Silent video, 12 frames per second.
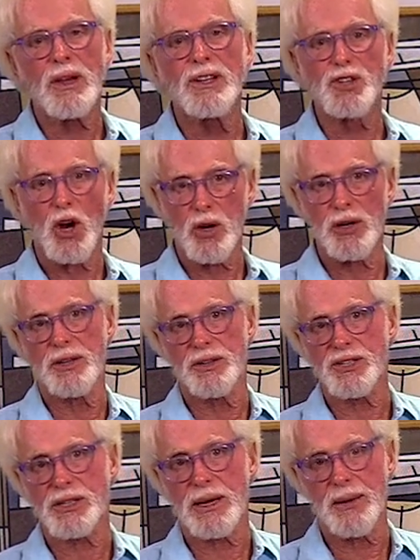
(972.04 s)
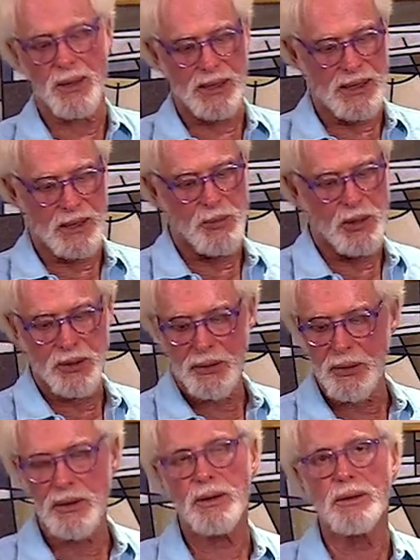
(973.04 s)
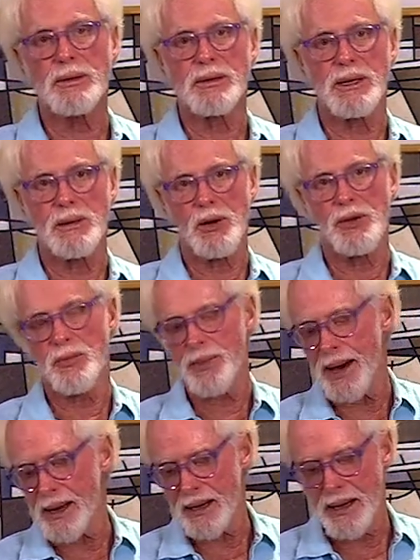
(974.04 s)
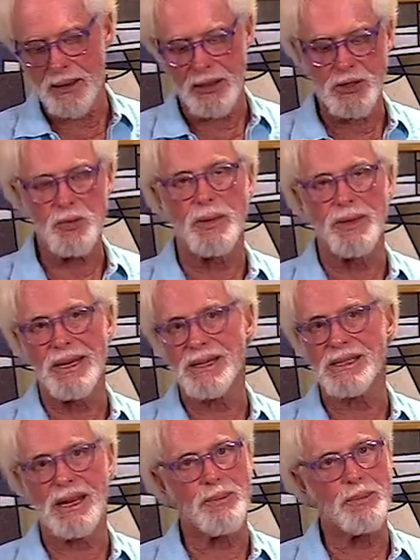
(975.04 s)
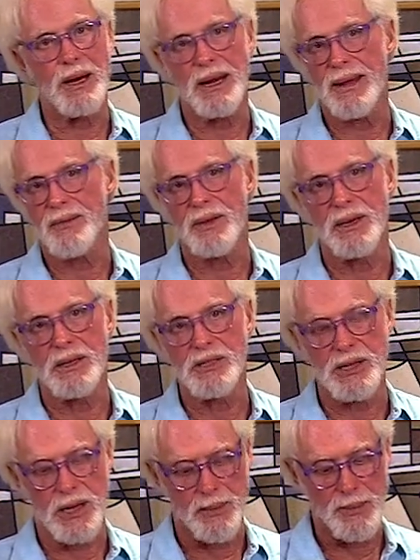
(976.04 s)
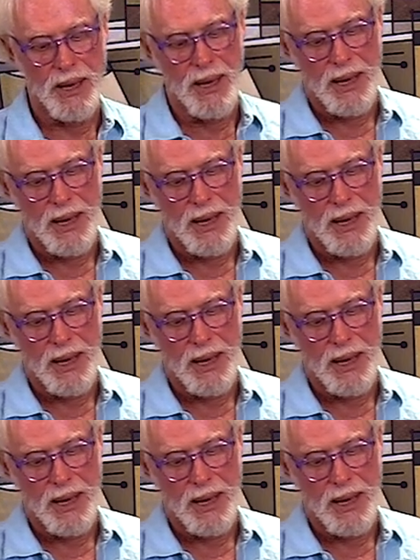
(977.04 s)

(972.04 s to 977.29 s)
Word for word: is hurting in the stomach. Get them on their get them on their back like this with knees up. Got to have the knees up,